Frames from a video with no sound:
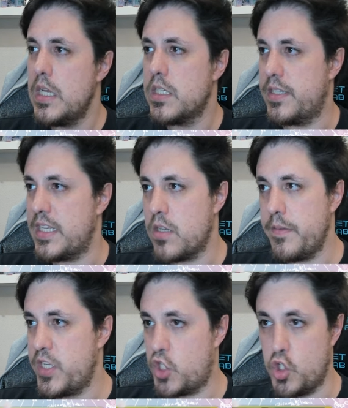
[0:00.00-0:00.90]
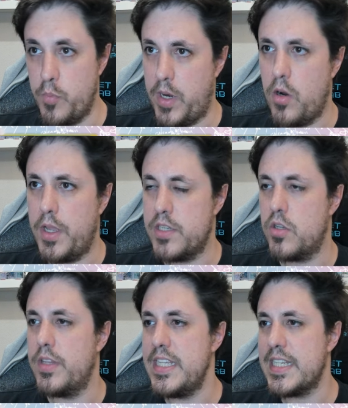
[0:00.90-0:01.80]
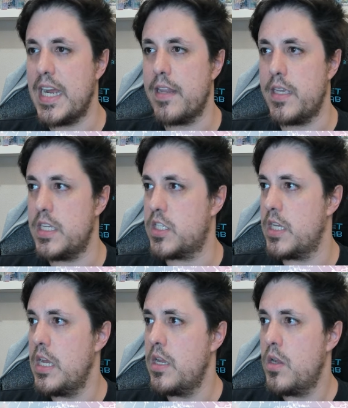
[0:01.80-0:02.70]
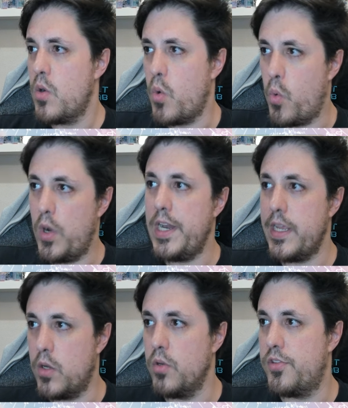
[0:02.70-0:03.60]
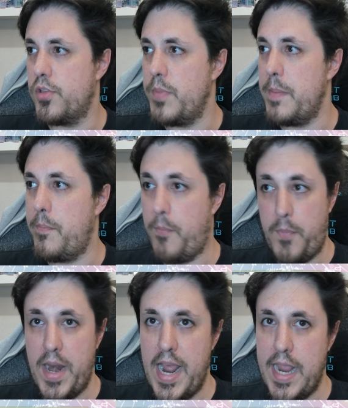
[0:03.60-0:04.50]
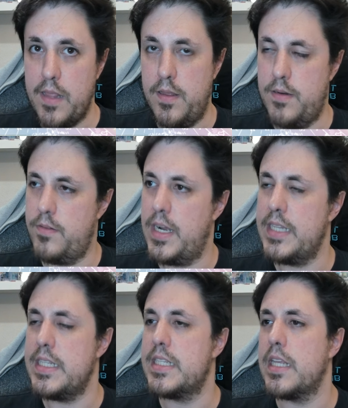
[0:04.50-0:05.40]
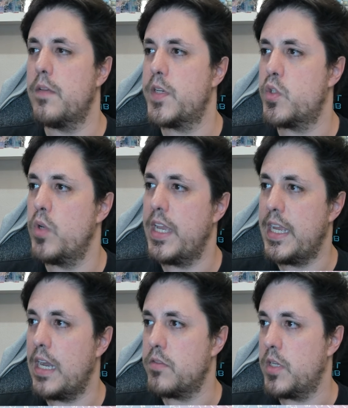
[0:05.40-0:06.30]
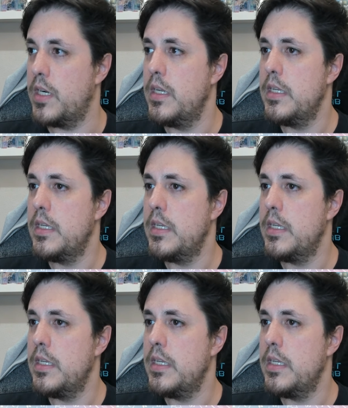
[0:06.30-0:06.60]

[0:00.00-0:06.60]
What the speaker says: So that's gonna be super annoying. So this card is really good to be played, right? Instead of a 2k counter.